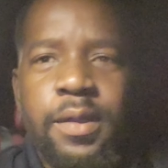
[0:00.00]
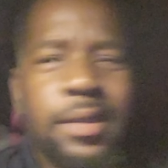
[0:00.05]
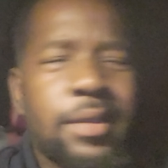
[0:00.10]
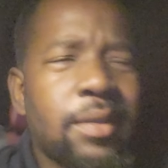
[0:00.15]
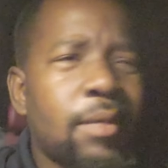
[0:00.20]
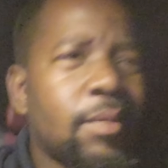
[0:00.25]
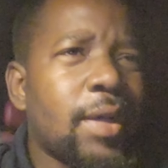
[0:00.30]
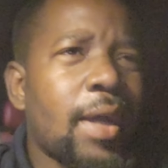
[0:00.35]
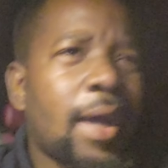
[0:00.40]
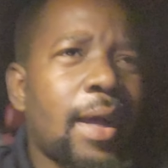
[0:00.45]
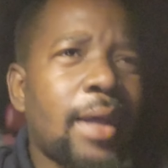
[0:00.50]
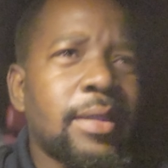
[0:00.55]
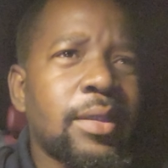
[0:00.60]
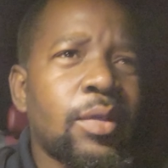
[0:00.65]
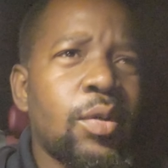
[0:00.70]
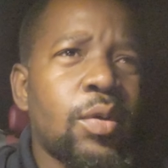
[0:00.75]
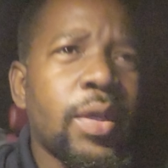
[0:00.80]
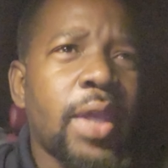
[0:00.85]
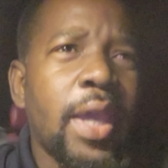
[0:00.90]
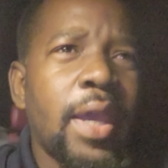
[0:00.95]
Some guys
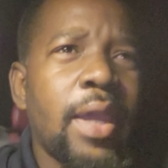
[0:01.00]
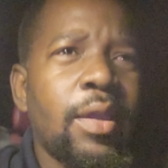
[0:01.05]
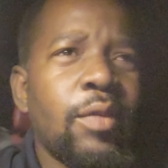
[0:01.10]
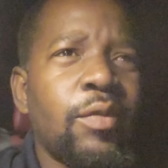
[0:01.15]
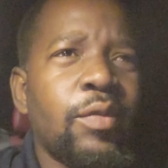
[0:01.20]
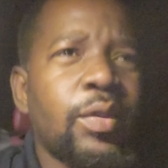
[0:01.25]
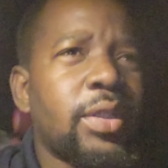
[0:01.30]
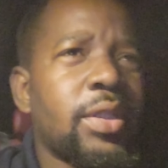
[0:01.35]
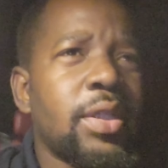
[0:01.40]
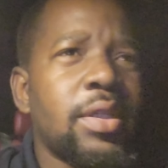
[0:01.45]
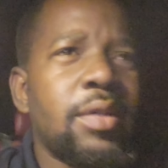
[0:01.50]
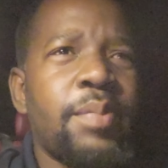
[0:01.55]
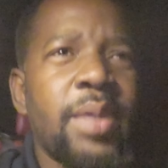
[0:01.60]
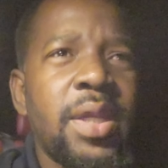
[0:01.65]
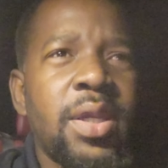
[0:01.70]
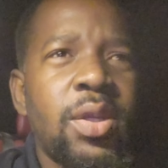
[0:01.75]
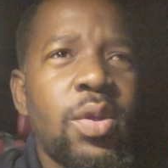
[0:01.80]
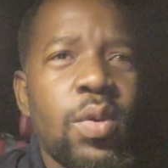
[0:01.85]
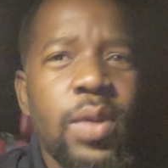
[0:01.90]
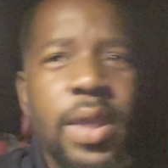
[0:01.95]
okay with just
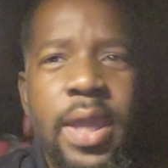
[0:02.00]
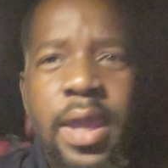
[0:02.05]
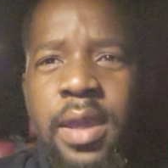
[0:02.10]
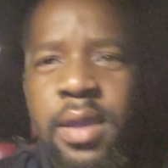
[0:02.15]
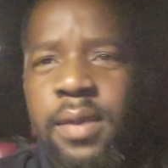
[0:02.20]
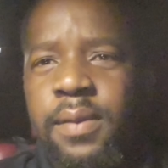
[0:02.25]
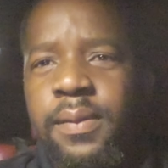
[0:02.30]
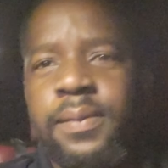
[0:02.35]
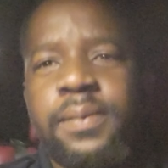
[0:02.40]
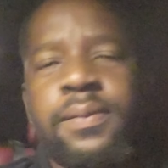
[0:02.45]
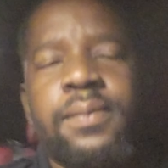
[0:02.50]
being okay.